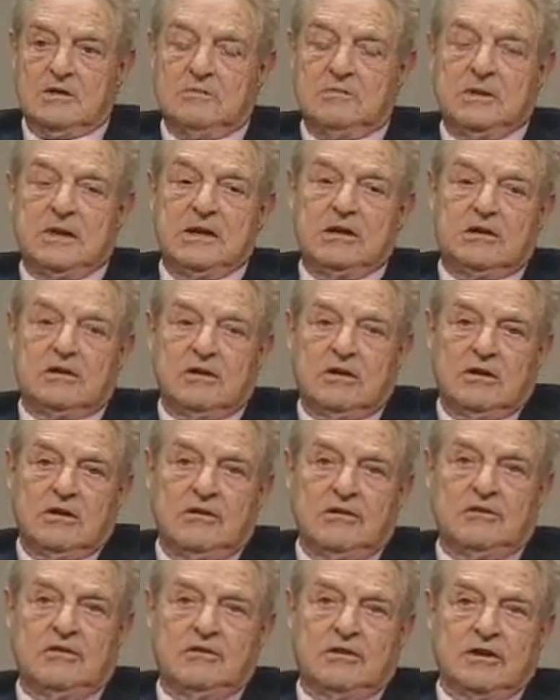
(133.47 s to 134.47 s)

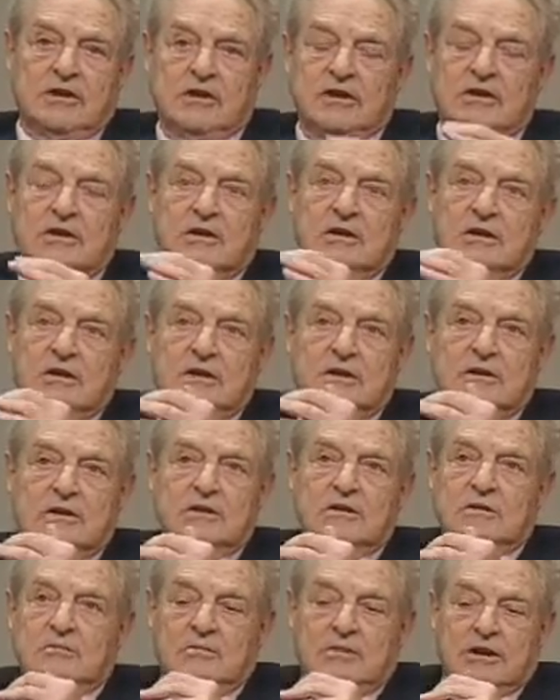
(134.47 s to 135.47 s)
because
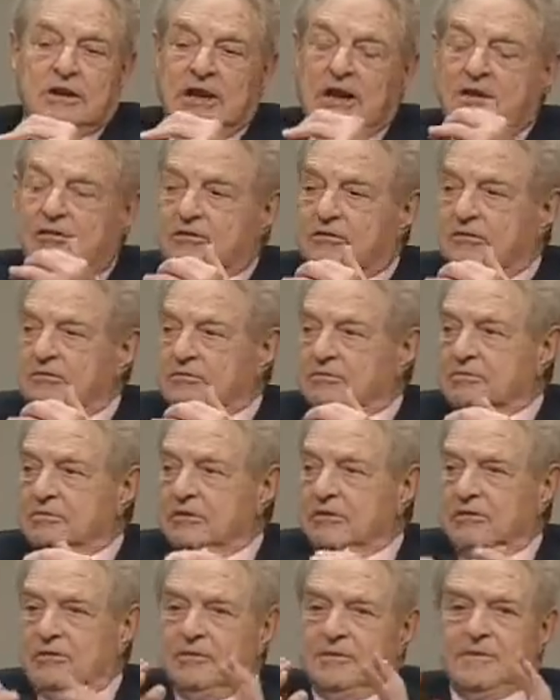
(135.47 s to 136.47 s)
uh, one has to,
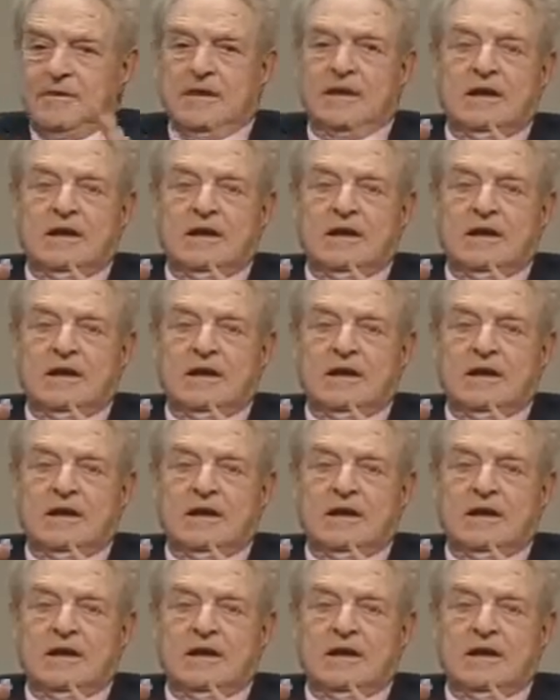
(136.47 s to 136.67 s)
you know,